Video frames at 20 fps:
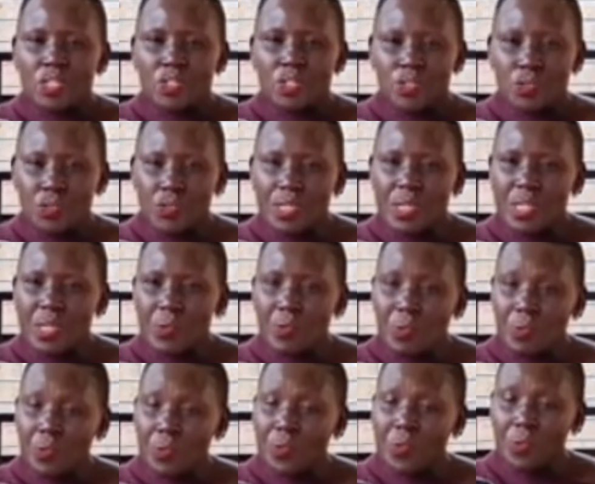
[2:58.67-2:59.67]
Trudy,
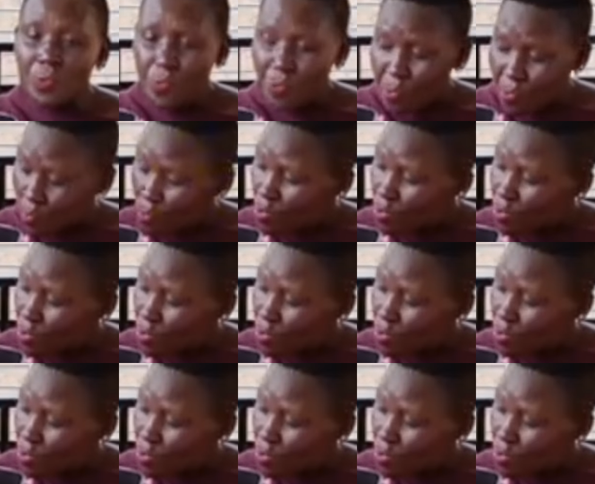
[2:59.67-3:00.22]
who you?